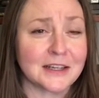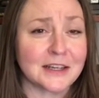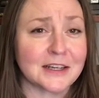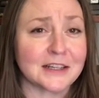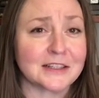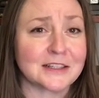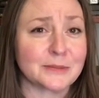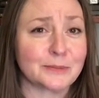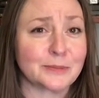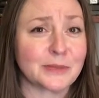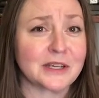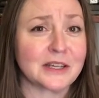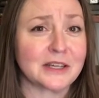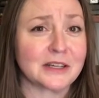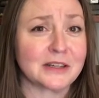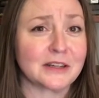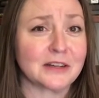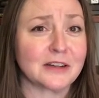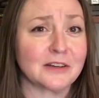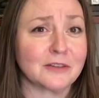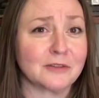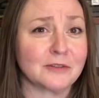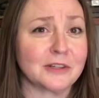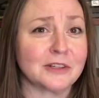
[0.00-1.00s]
It's been
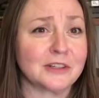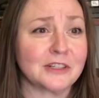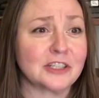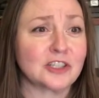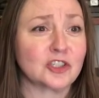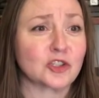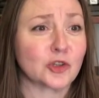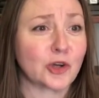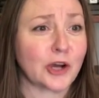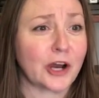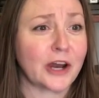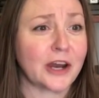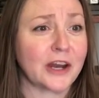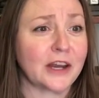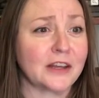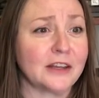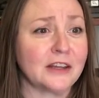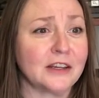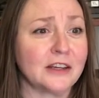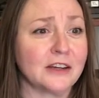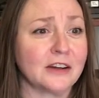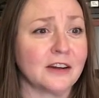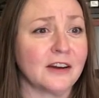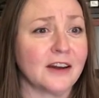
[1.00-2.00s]
a really trying
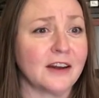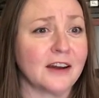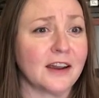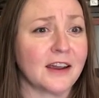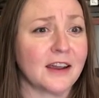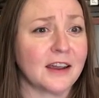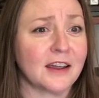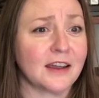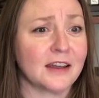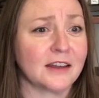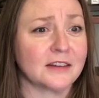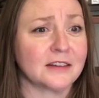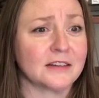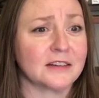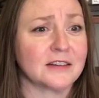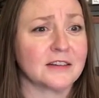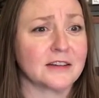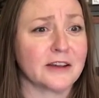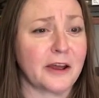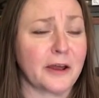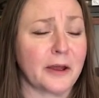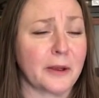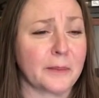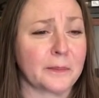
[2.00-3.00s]
year, and
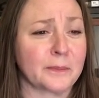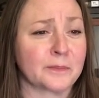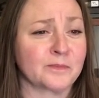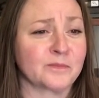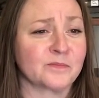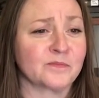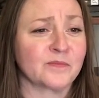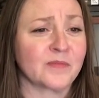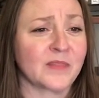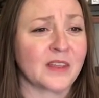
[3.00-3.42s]
um,